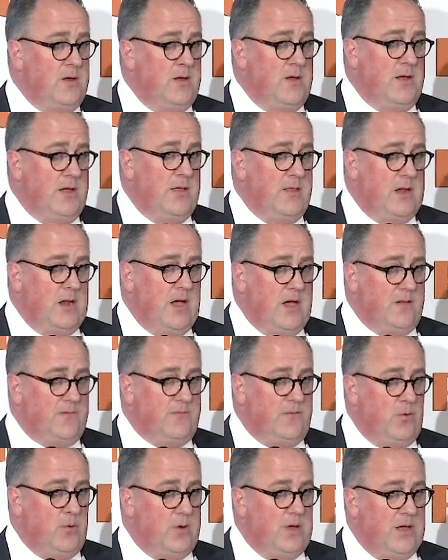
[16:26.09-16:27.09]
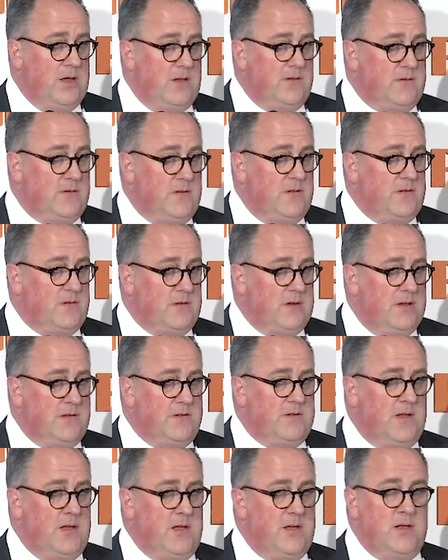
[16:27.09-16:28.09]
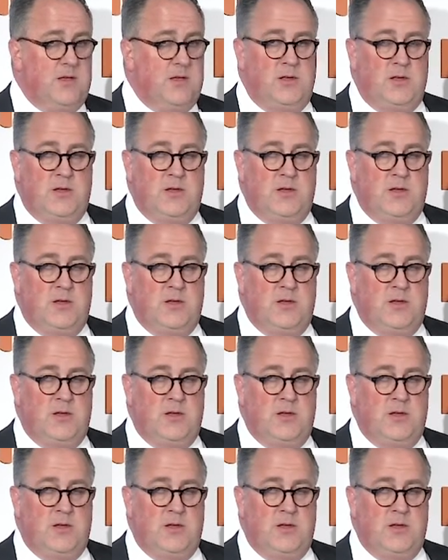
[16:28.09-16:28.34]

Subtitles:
in the last 4 years since listing.